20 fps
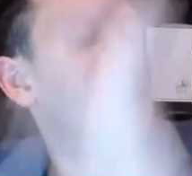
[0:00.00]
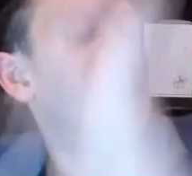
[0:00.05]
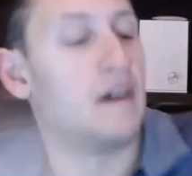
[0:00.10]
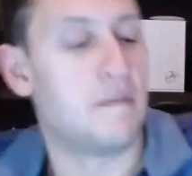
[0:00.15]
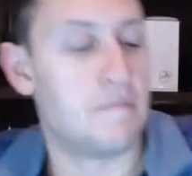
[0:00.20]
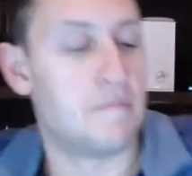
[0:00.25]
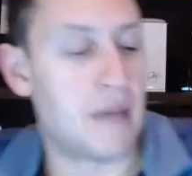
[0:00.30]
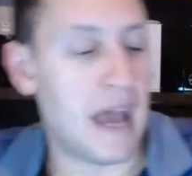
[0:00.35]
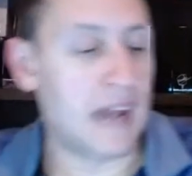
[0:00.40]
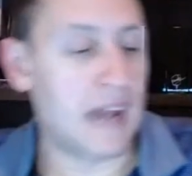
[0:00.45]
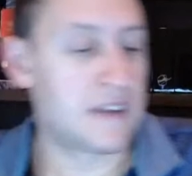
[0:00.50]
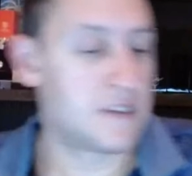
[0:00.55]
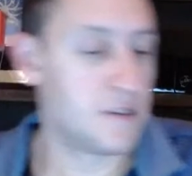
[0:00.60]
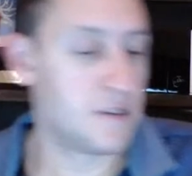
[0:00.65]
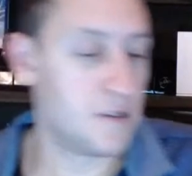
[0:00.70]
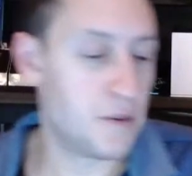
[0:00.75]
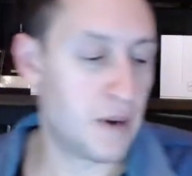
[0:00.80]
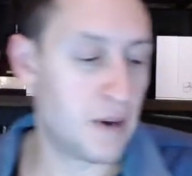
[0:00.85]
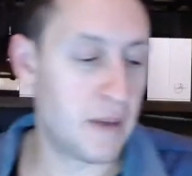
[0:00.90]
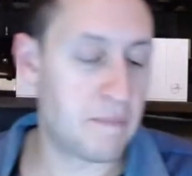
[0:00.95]
I'm back
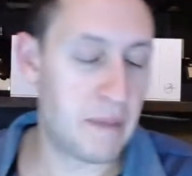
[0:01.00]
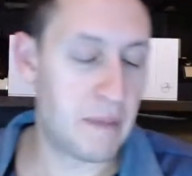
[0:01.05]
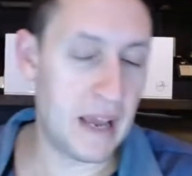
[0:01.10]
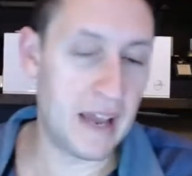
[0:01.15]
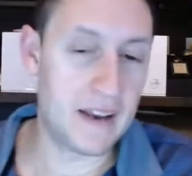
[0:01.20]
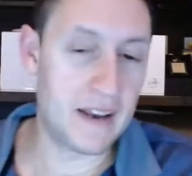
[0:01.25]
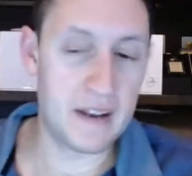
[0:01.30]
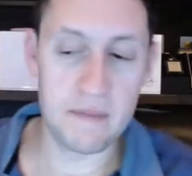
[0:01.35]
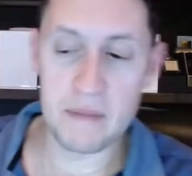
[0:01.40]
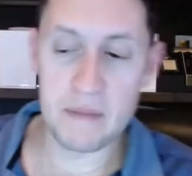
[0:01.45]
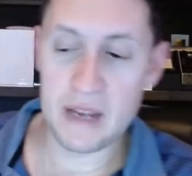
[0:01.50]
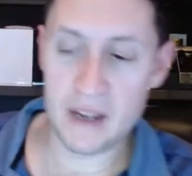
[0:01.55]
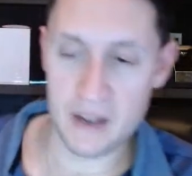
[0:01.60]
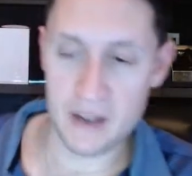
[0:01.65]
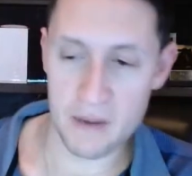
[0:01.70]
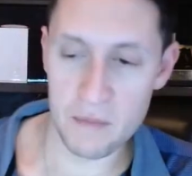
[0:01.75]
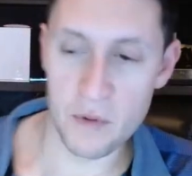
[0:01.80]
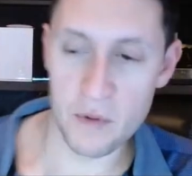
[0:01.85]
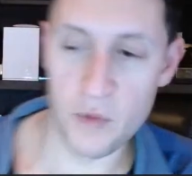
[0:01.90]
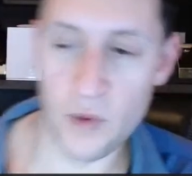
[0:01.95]
to uh, Panda being number